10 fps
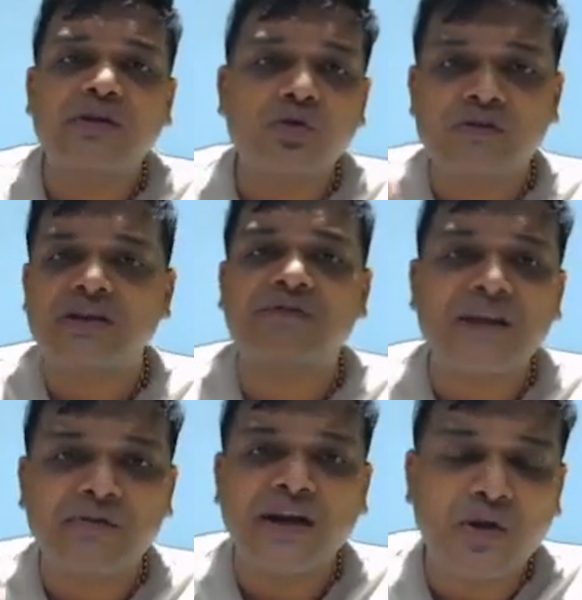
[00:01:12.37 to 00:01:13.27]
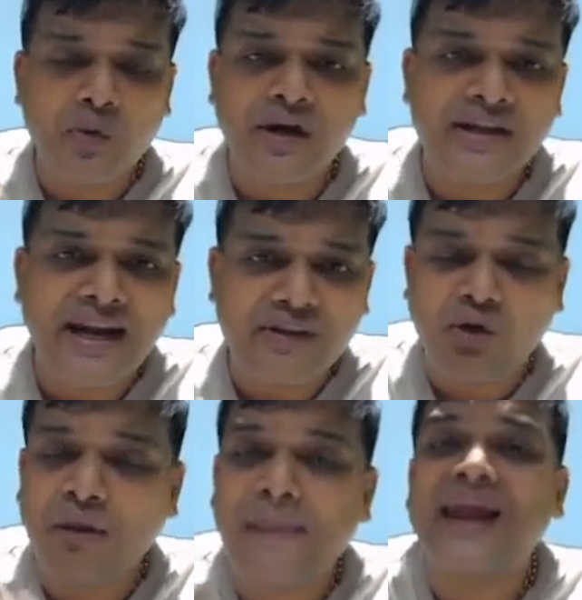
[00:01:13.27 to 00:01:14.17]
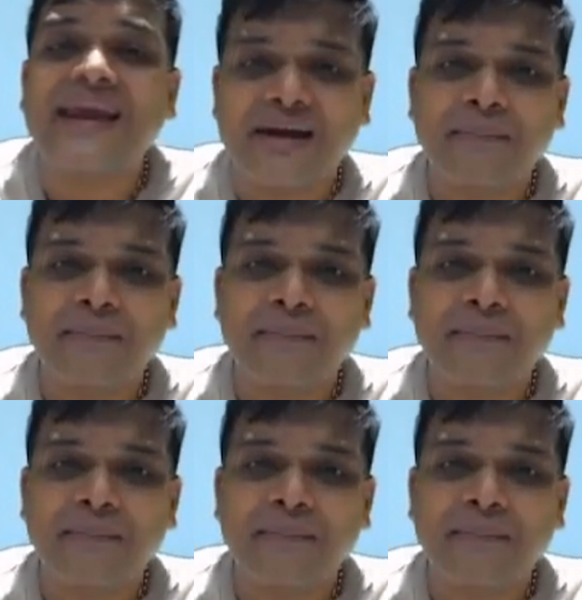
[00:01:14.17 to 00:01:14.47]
use this frequent word that is called Malik.